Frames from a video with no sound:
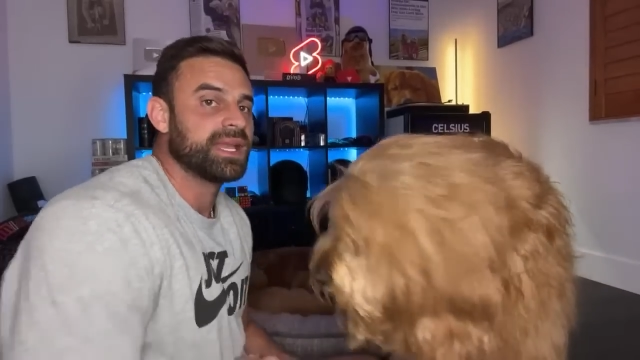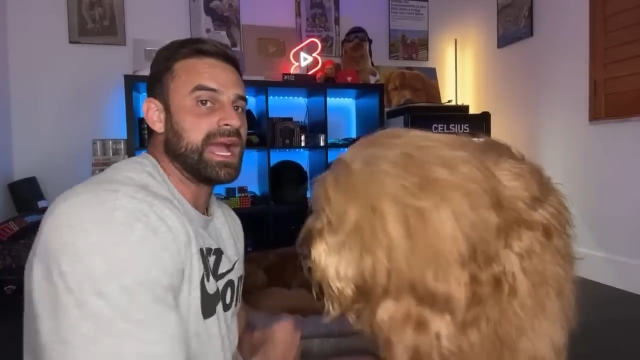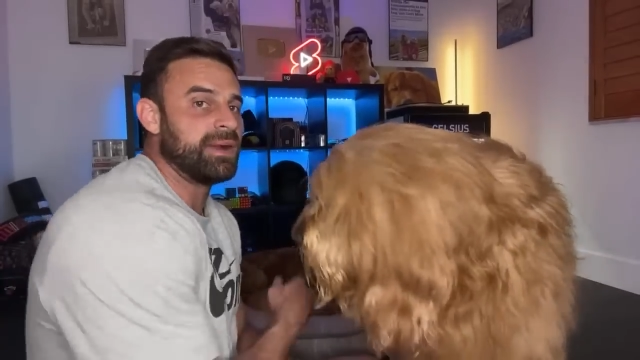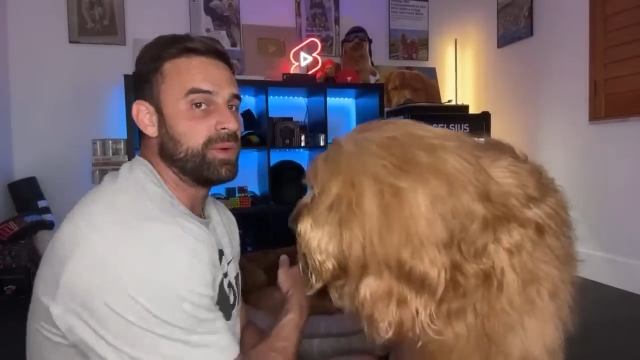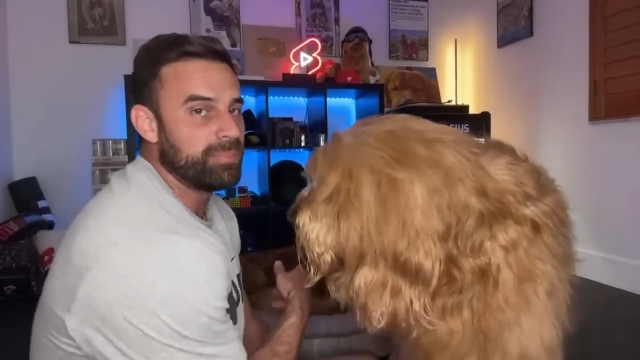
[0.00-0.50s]

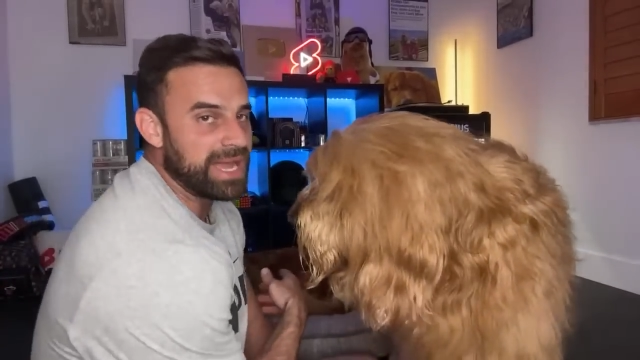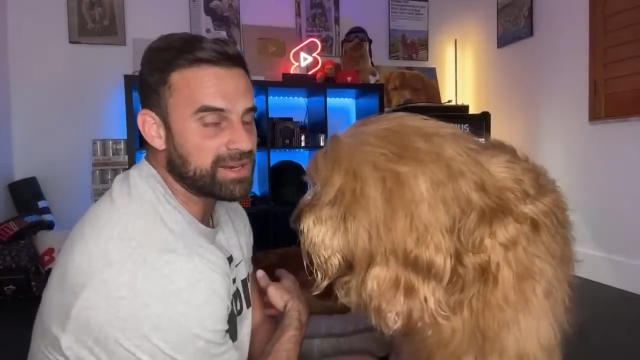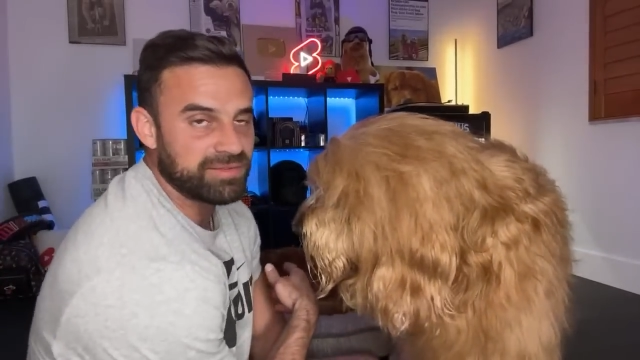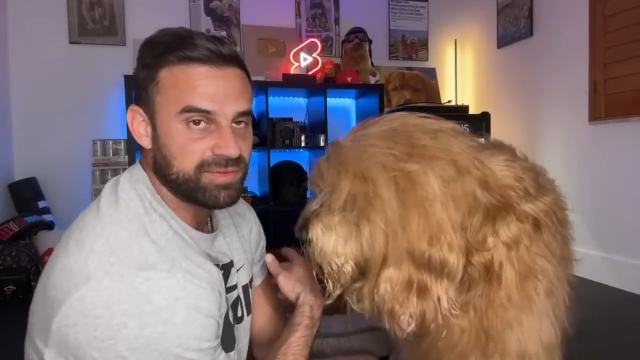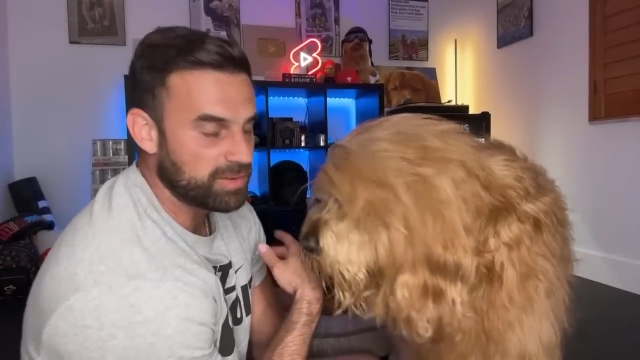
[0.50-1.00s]
I went back
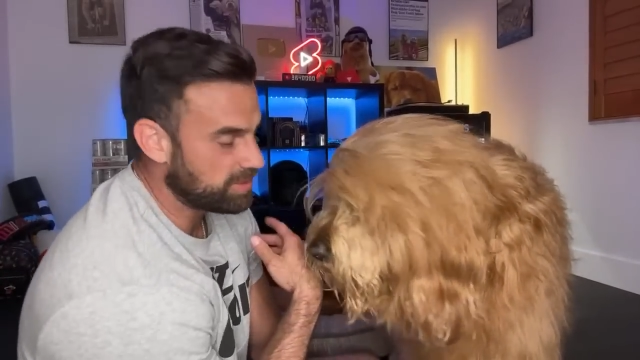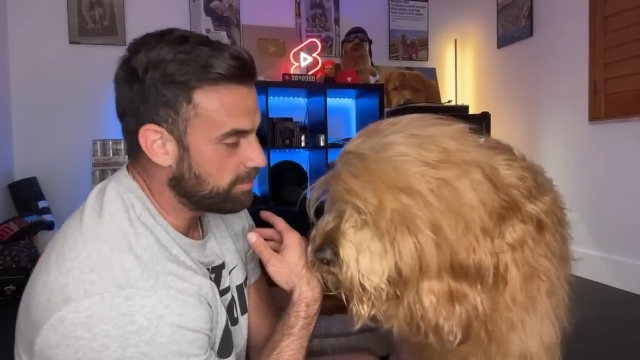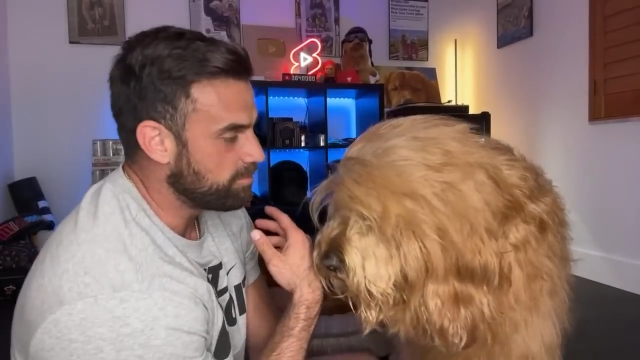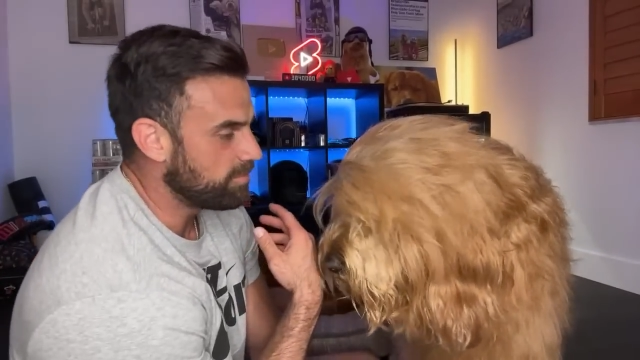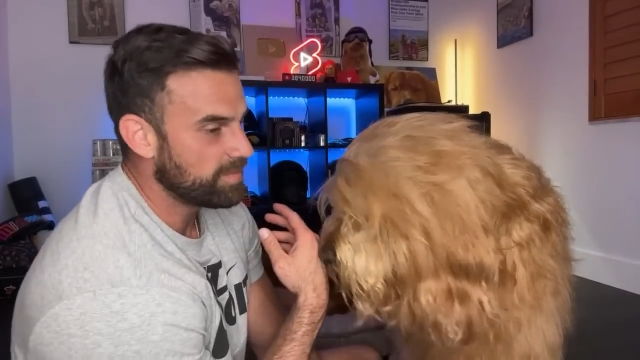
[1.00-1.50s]
and forth with
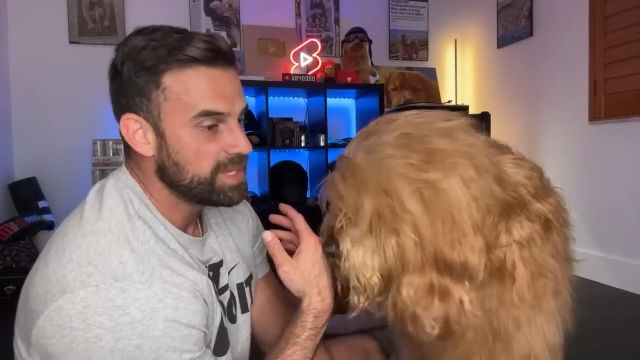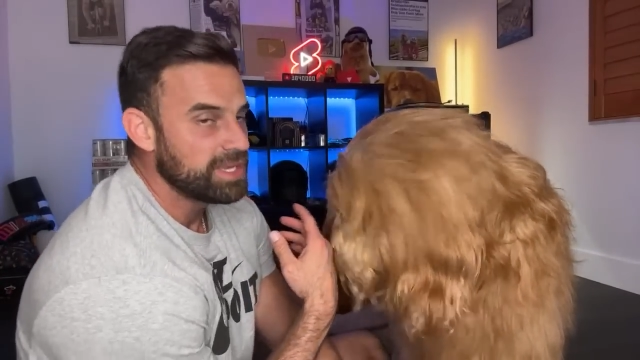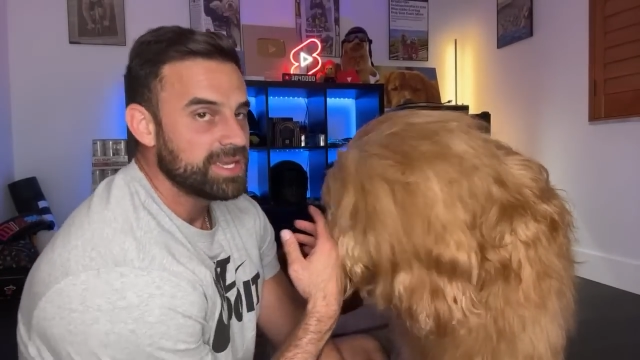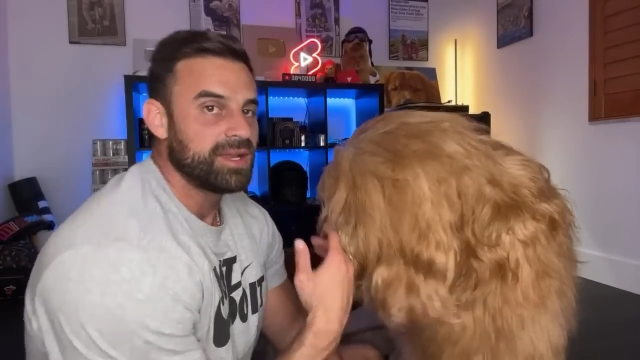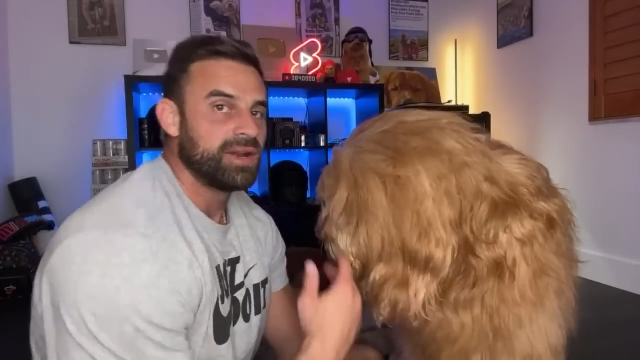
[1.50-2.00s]
the
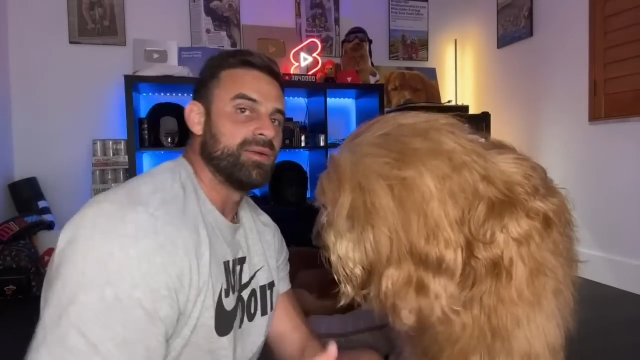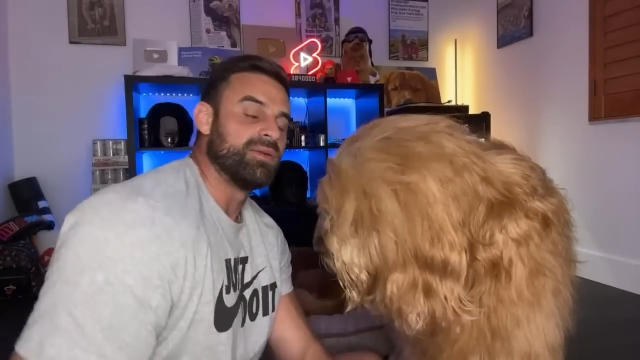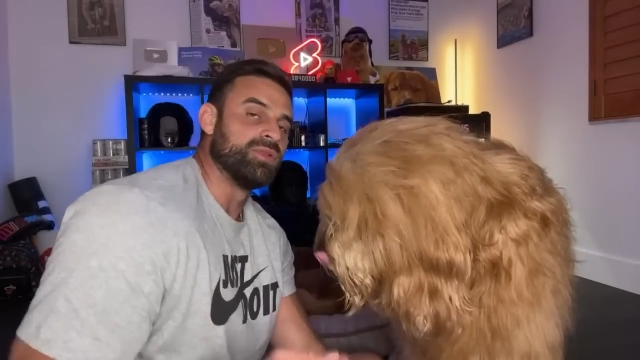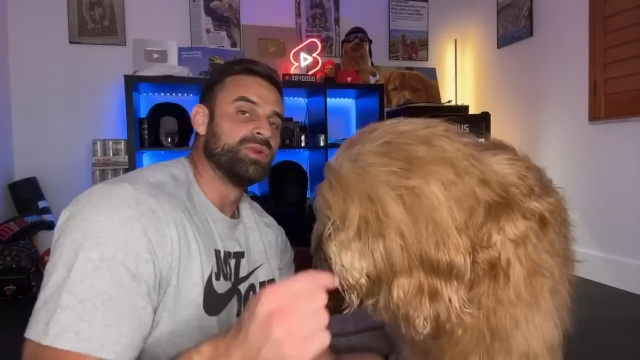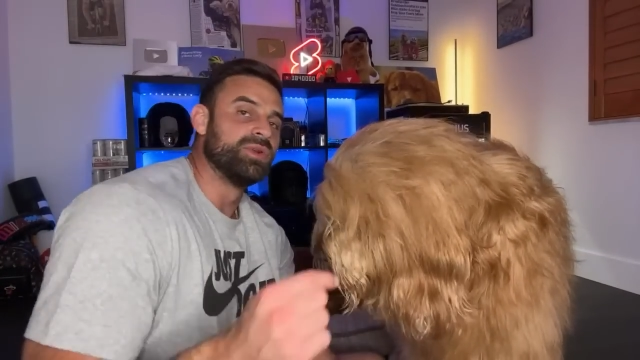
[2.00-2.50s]

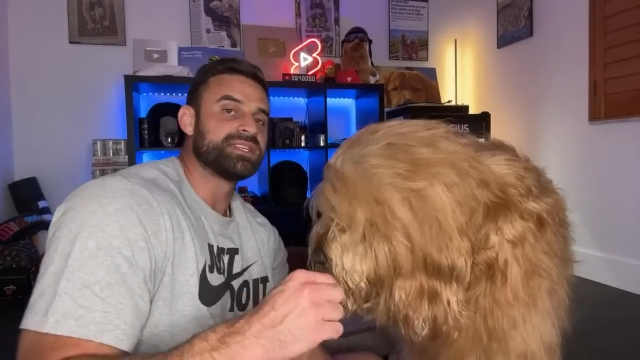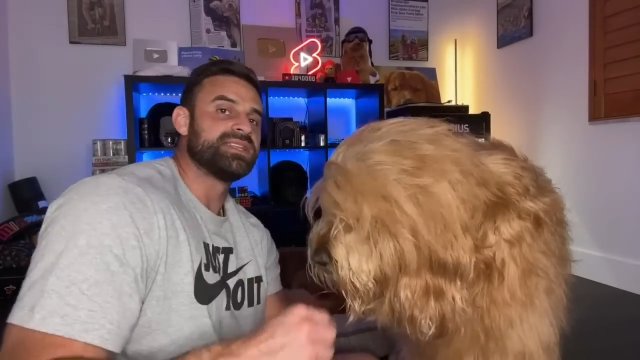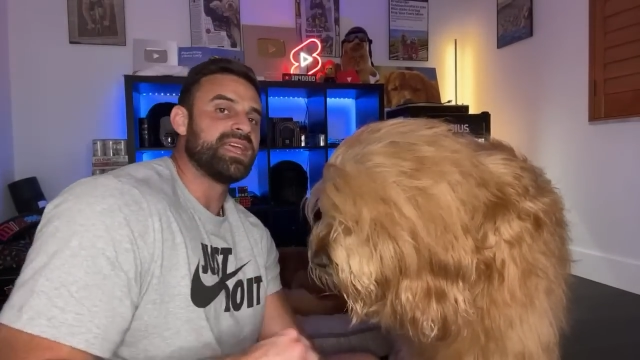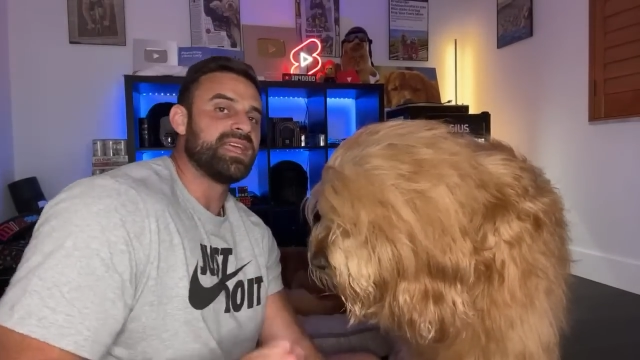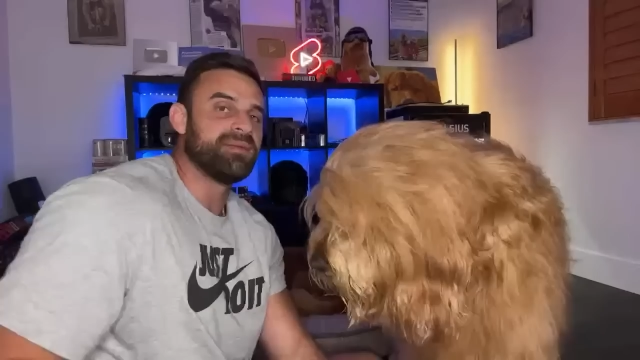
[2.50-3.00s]
Luna's
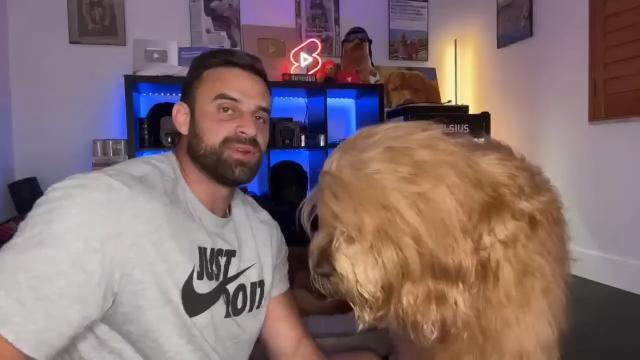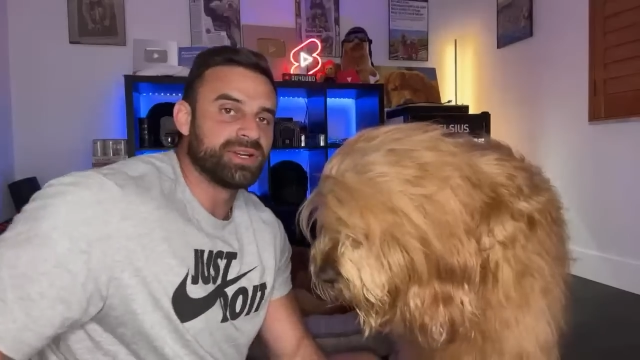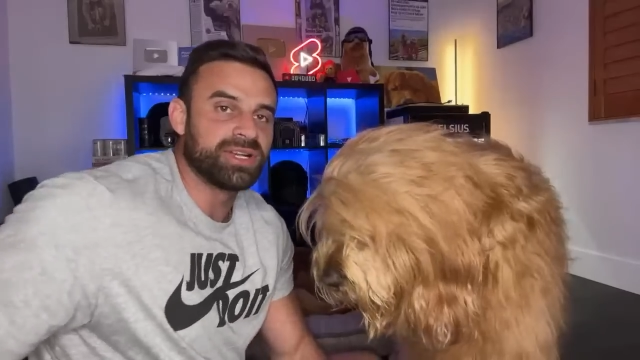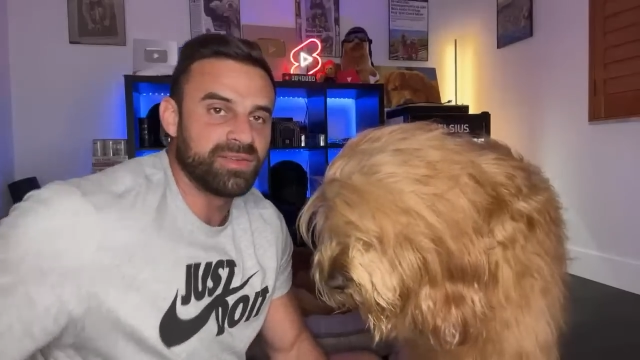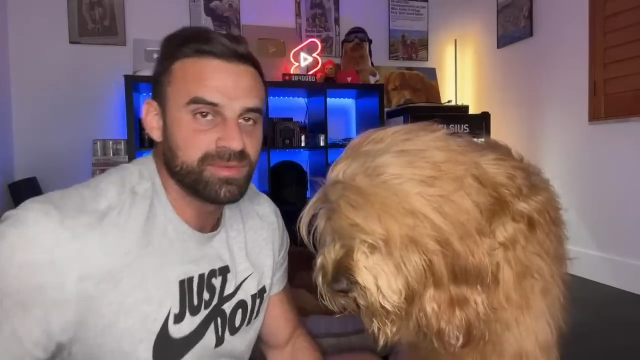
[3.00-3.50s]
name, her
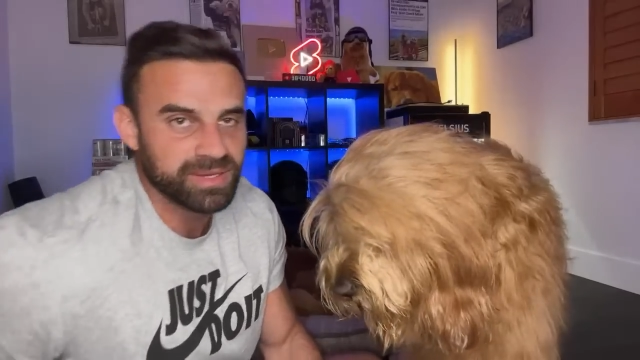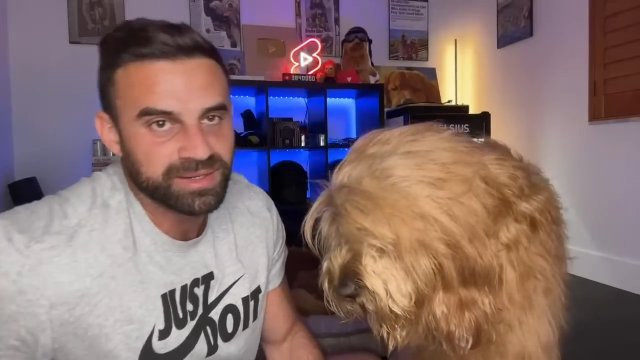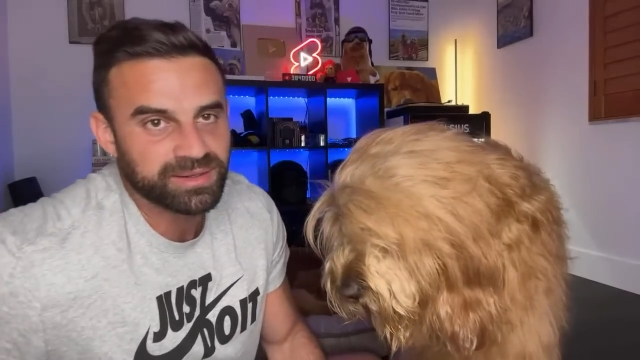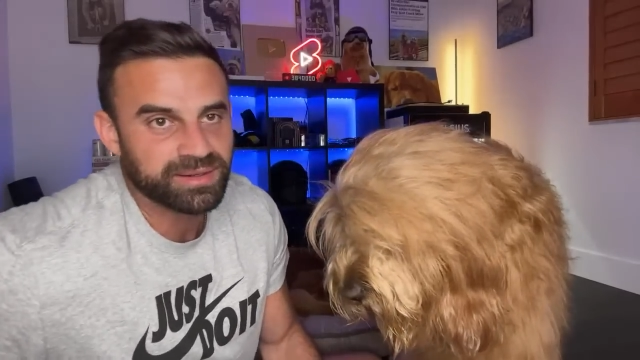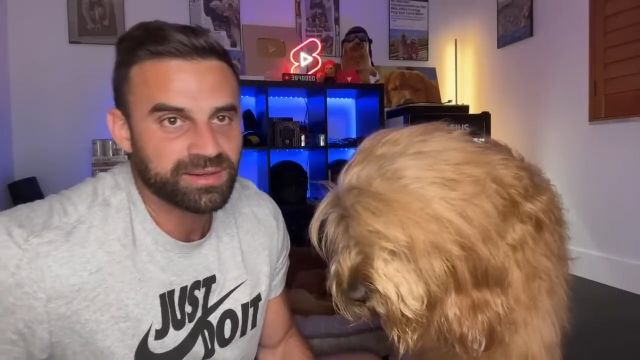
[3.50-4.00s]
government,